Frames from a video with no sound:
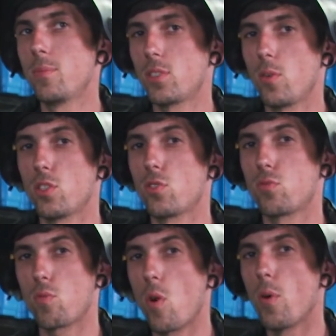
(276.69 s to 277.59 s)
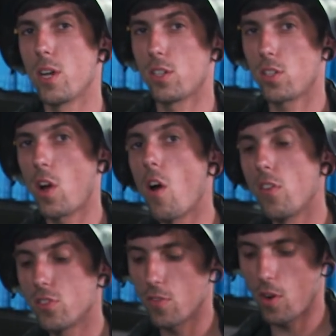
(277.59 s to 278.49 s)
so it's throwing
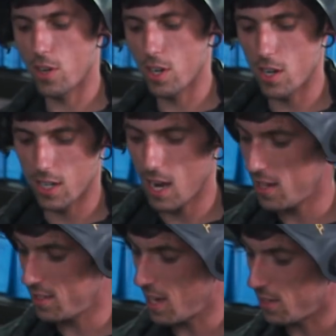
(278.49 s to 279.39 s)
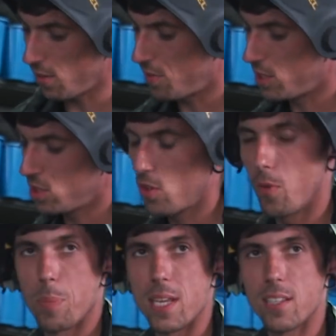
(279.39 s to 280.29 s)
tons of argon gas at the
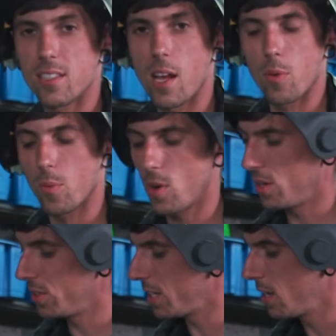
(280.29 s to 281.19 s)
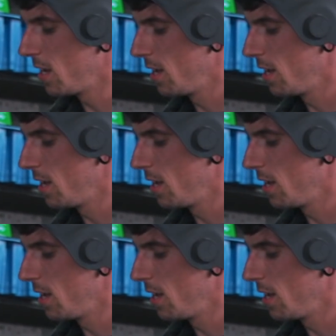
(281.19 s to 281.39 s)
physical piece that we're welding.